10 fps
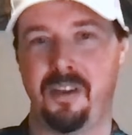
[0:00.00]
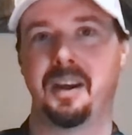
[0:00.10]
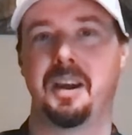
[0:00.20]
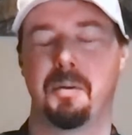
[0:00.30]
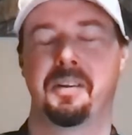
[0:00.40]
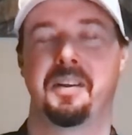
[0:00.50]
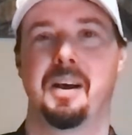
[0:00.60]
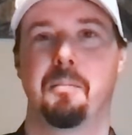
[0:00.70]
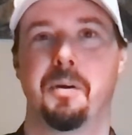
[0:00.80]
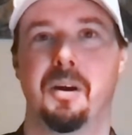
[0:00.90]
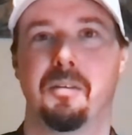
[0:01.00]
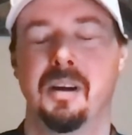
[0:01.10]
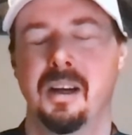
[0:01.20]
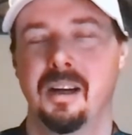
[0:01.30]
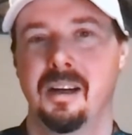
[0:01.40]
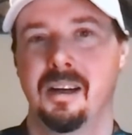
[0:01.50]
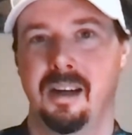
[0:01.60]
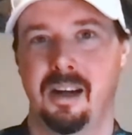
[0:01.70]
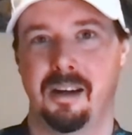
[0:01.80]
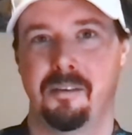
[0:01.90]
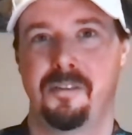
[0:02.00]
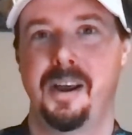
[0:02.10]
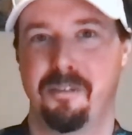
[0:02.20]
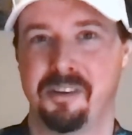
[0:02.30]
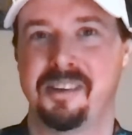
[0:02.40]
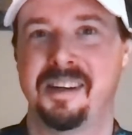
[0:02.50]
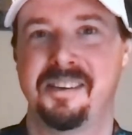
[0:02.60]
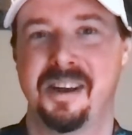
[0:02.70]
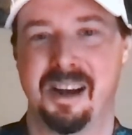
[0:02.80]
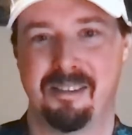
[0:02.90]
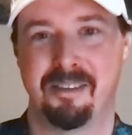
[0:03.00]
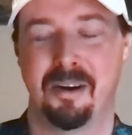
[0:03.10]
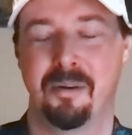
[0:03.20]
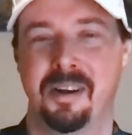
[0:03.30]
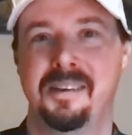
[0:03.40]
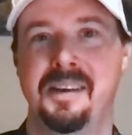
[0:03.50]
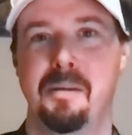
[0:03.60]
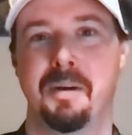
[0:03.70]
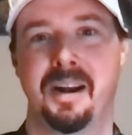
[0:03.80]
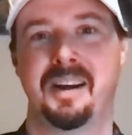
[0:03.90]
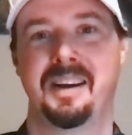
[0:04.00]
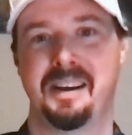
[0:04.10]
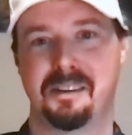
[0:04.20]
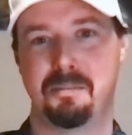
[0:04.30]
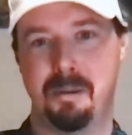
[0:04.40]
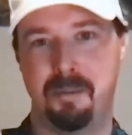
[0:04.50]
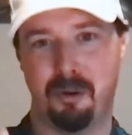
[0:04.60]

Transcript: thinking about the number of Favro seats you have, with the team. But I guess maybe